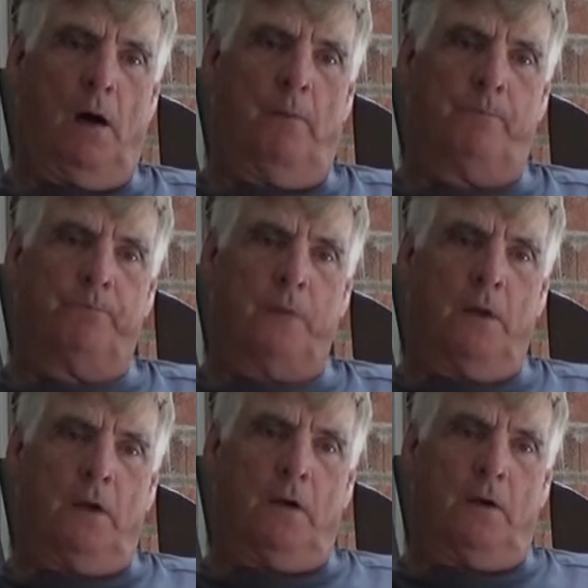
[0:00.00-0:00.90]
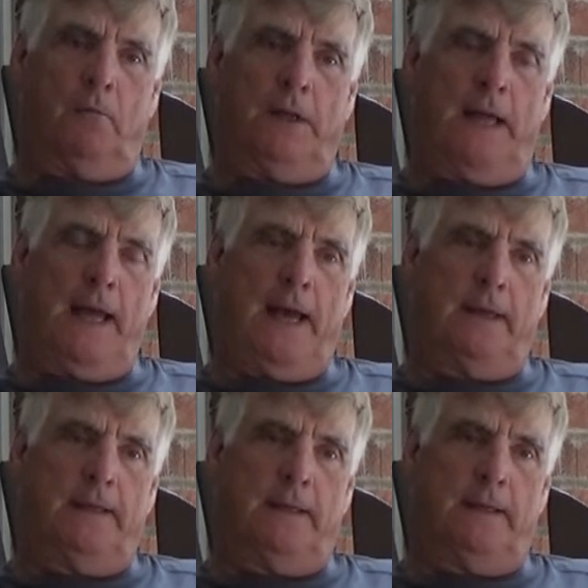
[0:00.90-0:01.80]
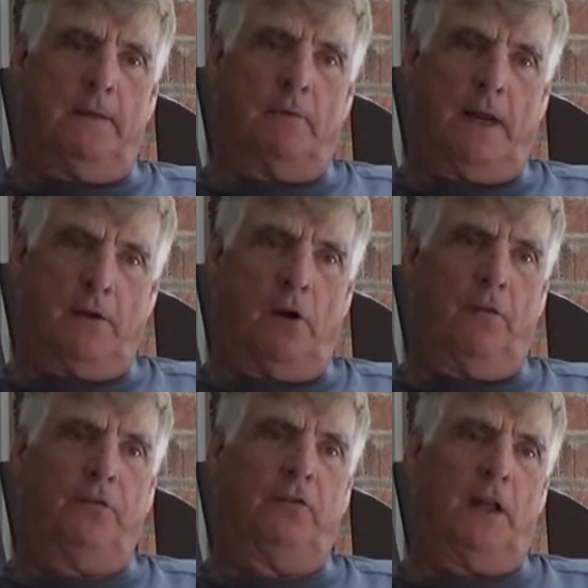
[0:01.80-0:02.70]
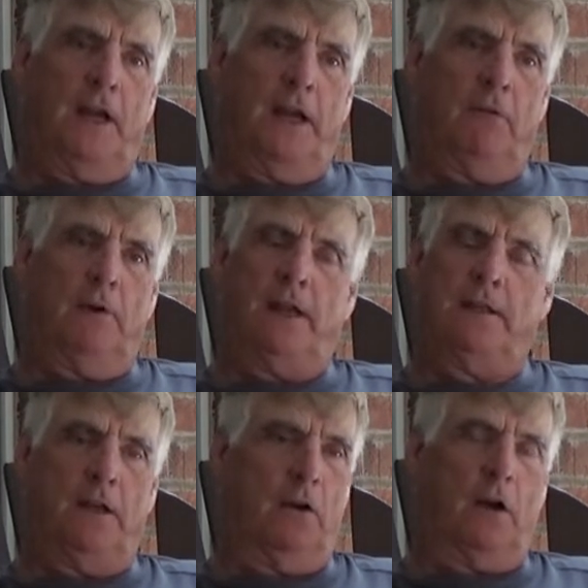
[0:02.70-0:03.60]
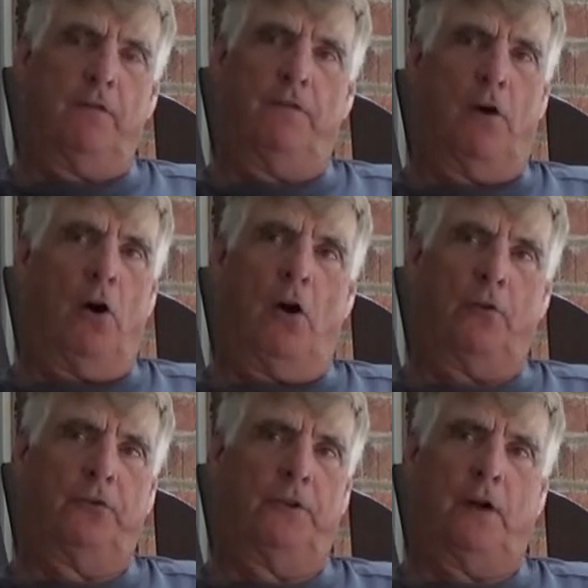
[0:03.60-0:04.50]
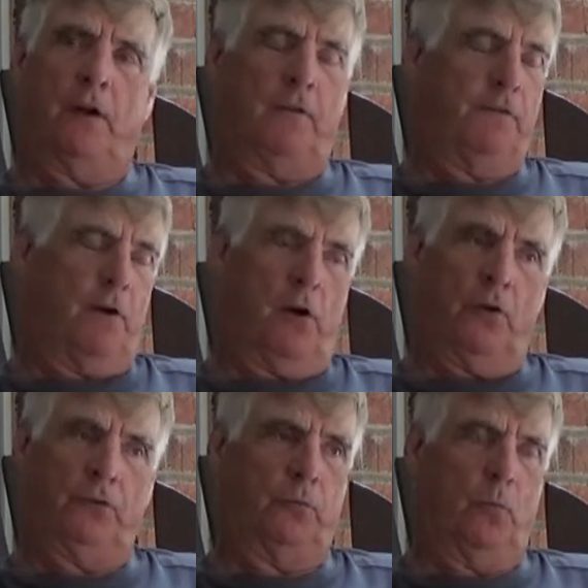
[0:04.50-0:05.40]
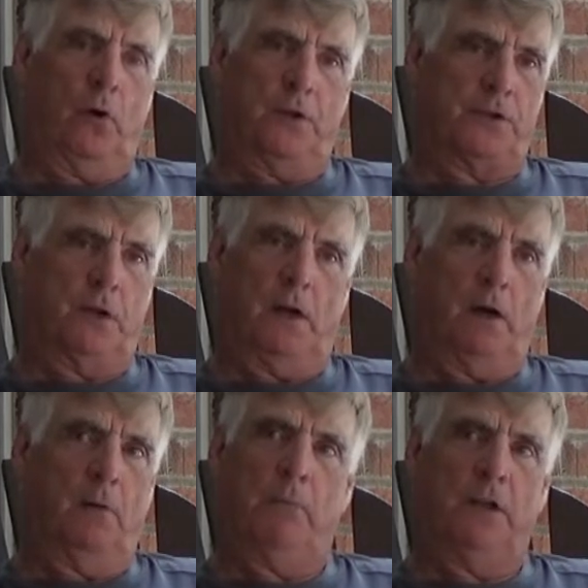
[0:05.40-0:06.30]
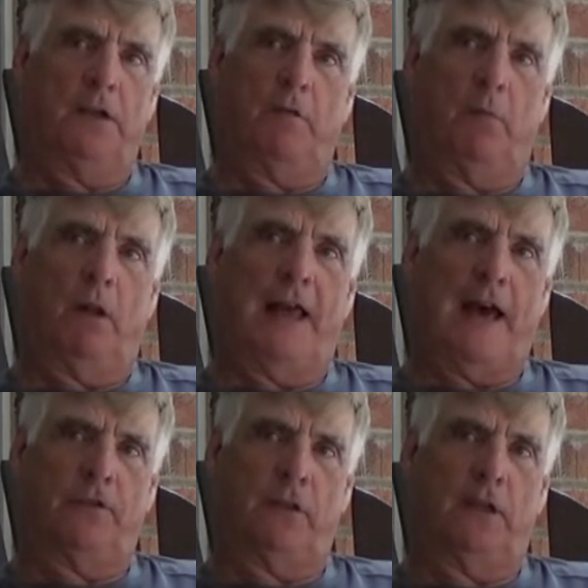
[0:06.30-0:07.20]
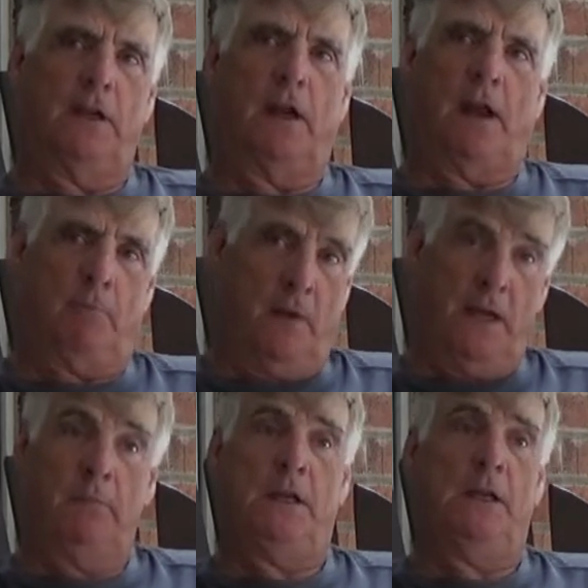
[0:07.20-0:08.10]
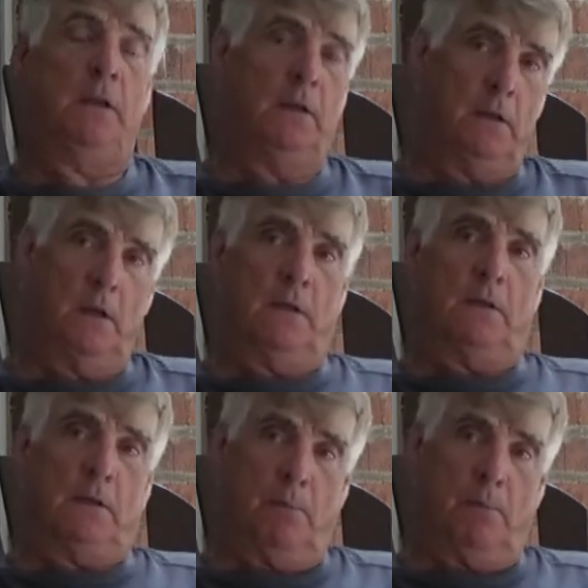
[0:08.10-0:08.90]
-hmm. um, we had uh, Randolph Slade. We had Derek Falls. Derek Falls was an unbelievable athlete, and maybe